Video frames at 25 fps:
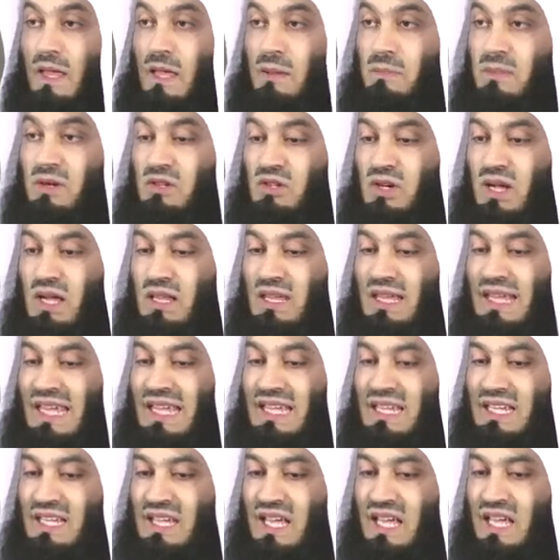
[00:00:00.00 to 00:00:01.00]
But rather
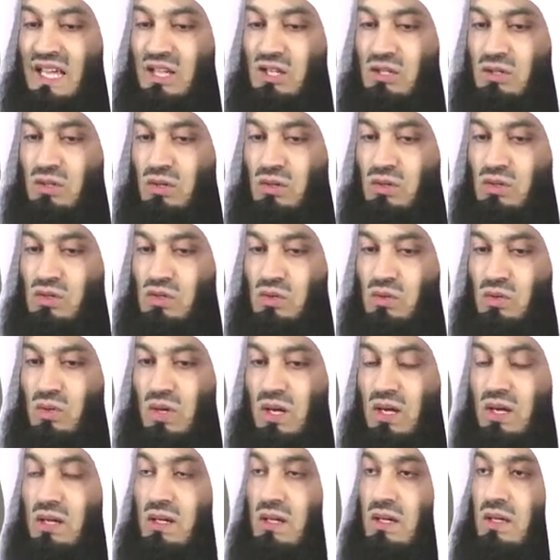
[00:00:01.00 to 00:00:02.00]
engage those who
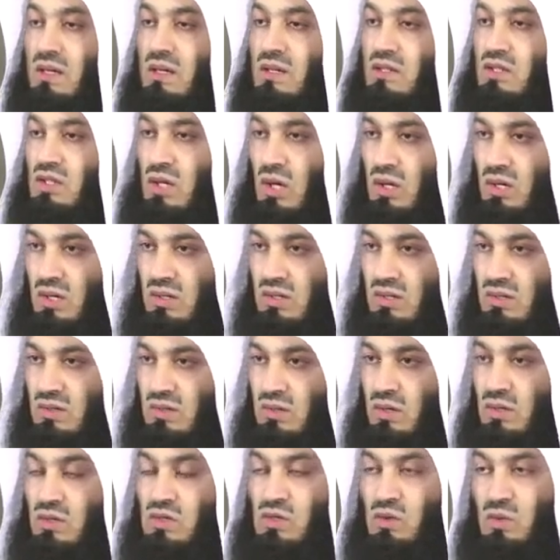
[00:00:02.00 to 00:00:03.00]
are tolerant,
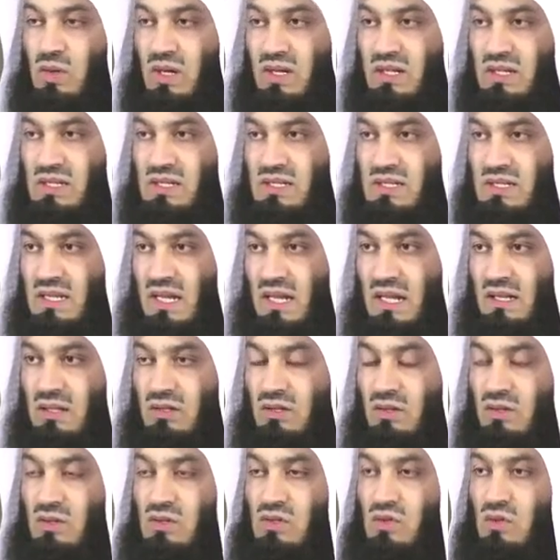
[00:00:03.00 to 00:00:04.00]
those who understand,
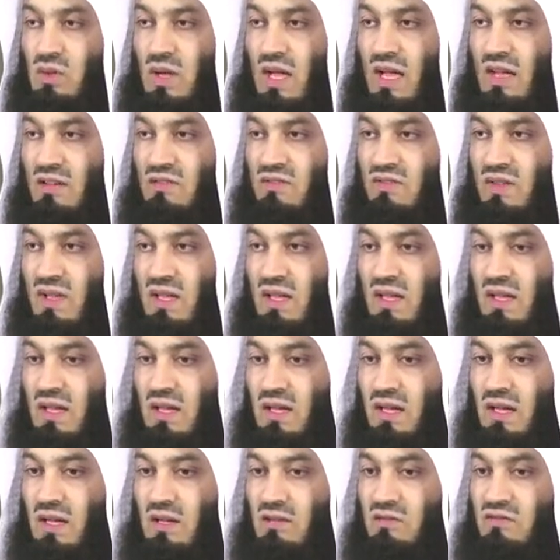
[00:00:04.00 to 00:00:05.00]
those who have
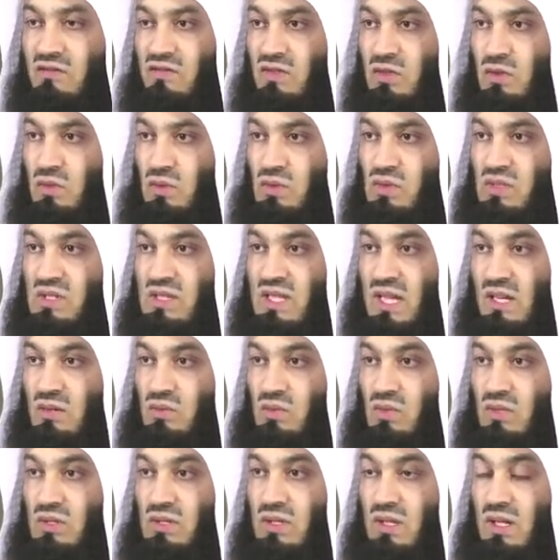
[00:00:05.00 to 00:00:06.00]
views that
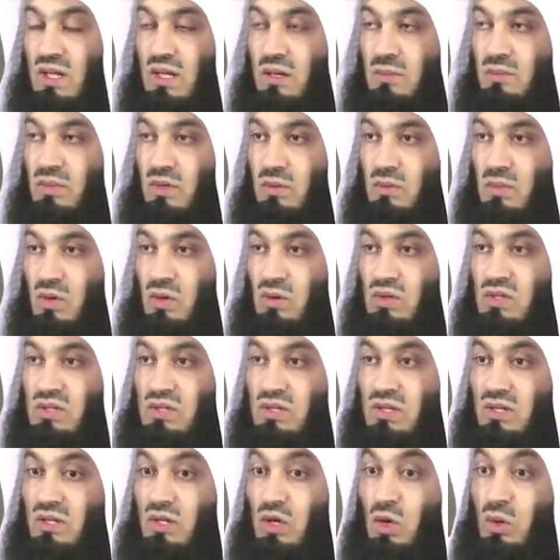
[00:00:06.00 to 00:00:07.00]
would promote
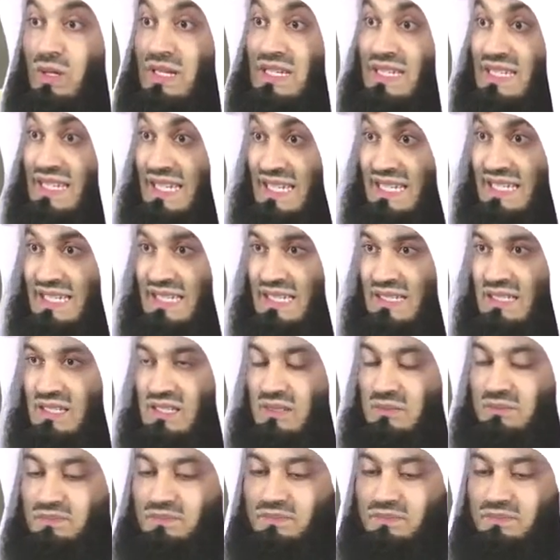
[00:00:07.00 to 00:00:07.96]
coexistence.